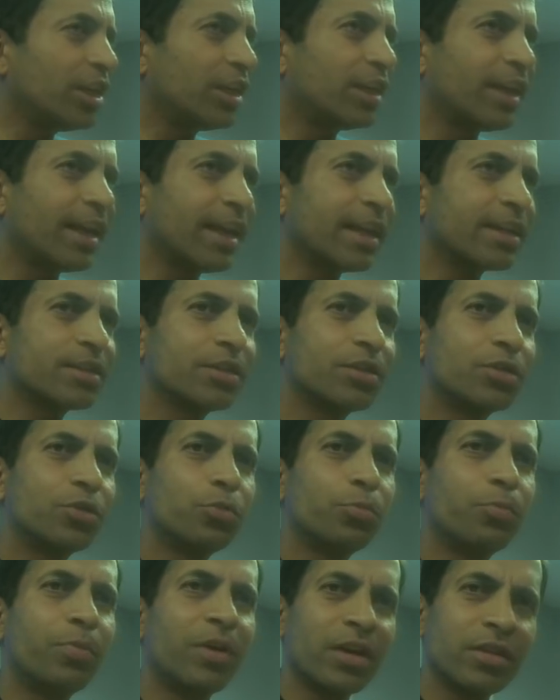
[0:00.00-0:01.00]
it takes to
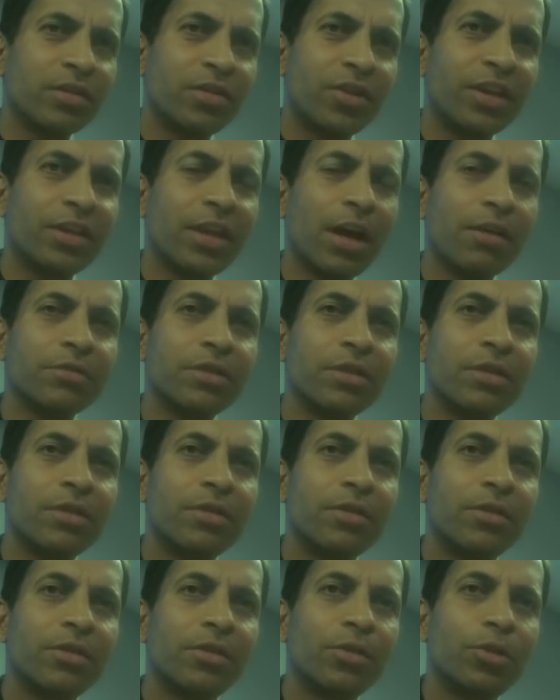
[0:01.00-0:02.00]
burn
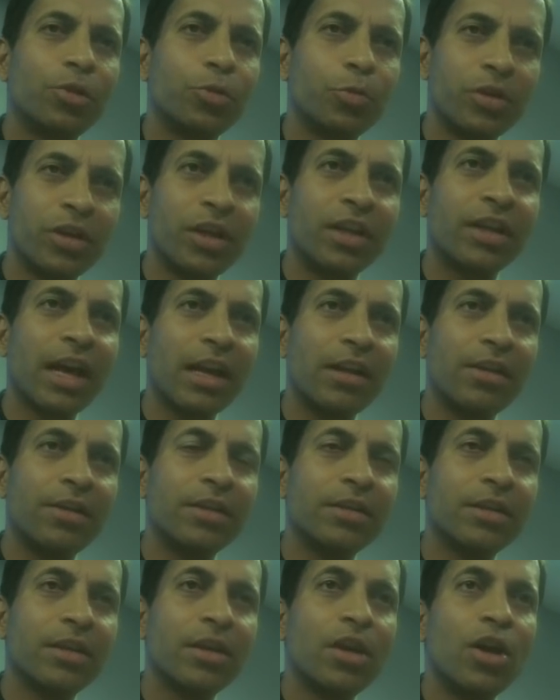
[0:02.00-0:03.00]
3,200 calories?